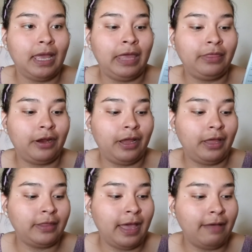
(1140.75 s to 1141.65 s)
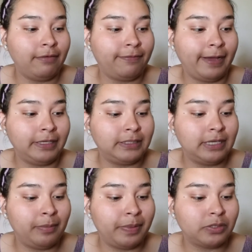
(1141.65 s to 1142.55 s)
And they they have a fine
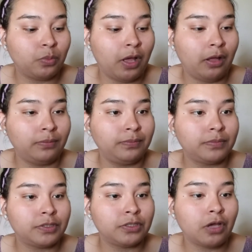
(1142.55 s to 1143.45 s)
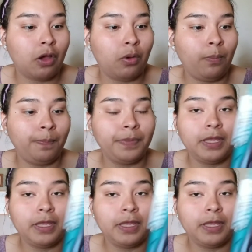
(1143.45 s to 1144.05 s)
tip as well, so